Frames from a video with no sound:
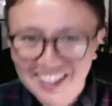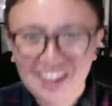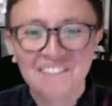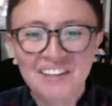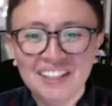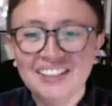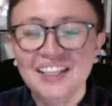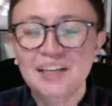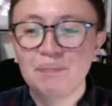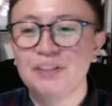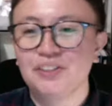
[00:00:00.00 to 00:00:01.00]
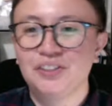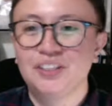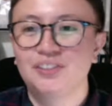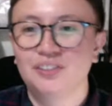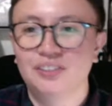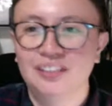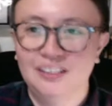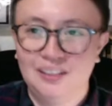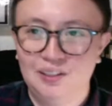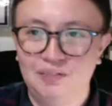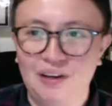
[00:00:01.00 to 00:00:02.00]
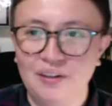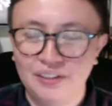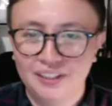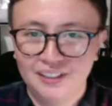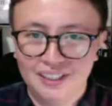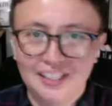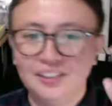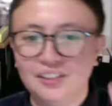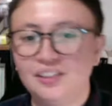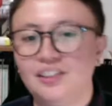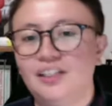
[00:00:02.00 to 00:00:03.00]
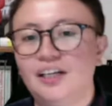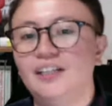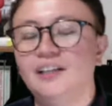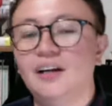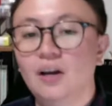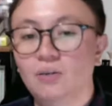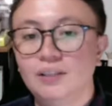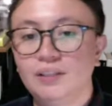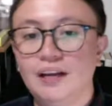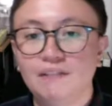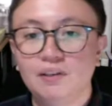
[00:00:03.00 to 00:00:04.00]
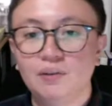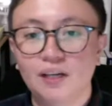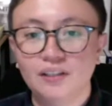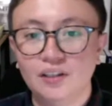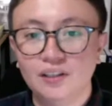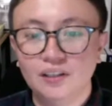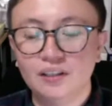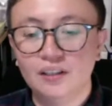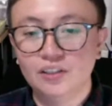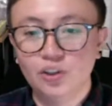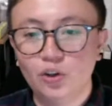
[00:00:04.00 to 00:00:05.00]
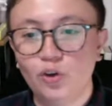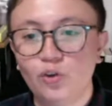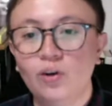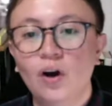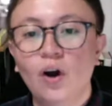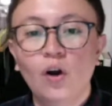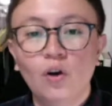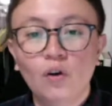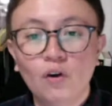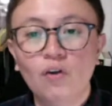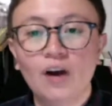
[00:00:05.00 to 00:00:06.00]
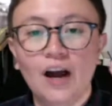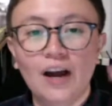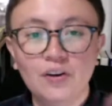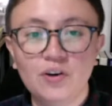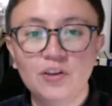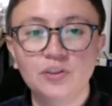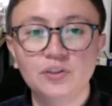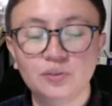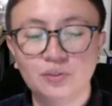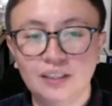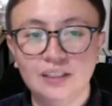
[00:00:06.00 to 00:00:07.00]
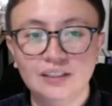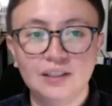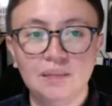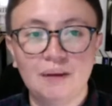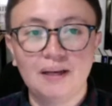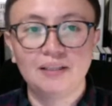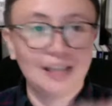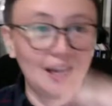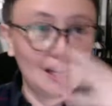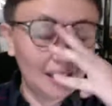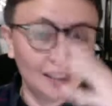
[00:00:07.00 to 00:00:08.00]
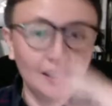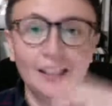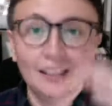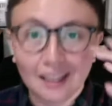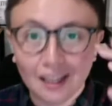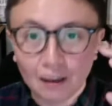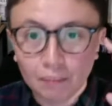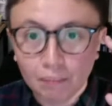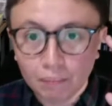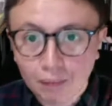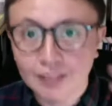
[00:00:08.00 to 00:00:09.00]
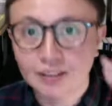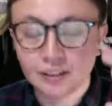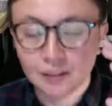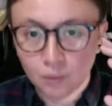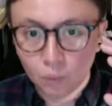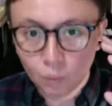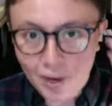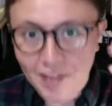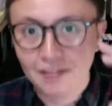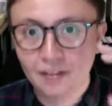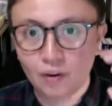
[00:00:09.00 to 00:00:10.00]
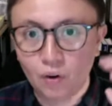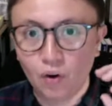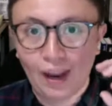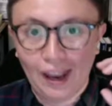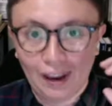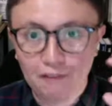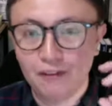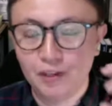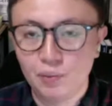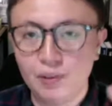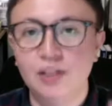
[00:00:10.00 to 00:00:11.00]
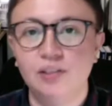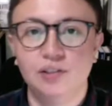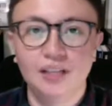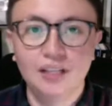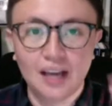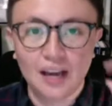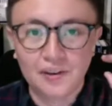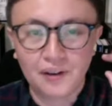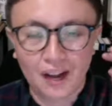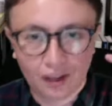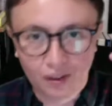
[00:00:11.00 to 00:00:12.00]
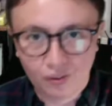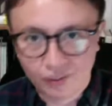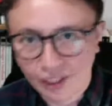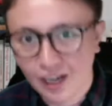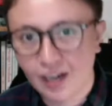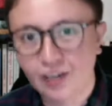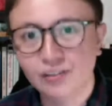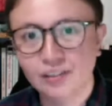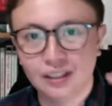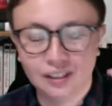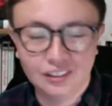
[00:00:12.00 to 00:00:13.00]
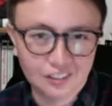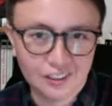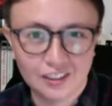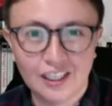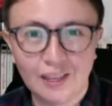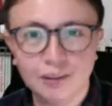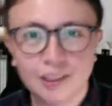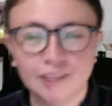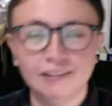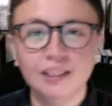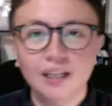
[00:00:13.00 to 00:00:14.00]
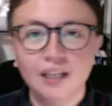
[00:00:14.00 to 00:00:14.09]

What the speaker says: Building personal routines as founders. And I just shared with everyone on the show kung ano yung routines na para sa akin must win ko every week. So yan nga yung aking workouts at least 3 times a week.